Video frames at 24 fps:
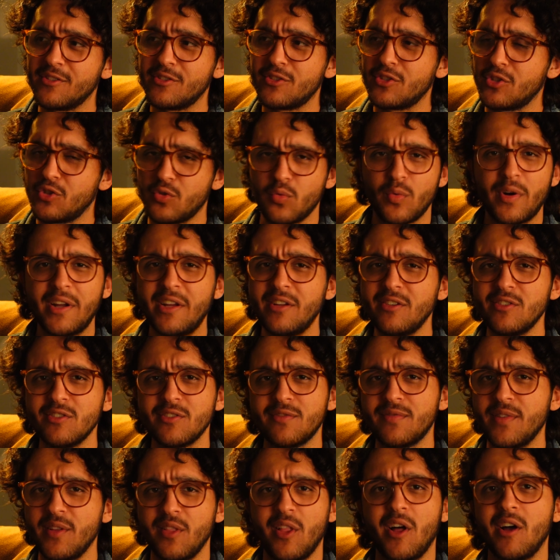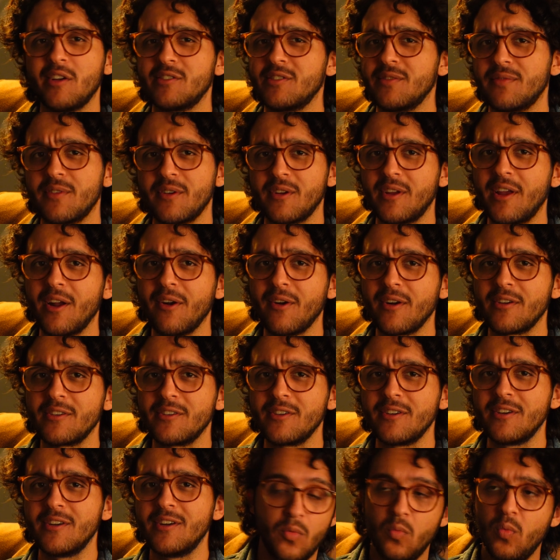strange philosopher character.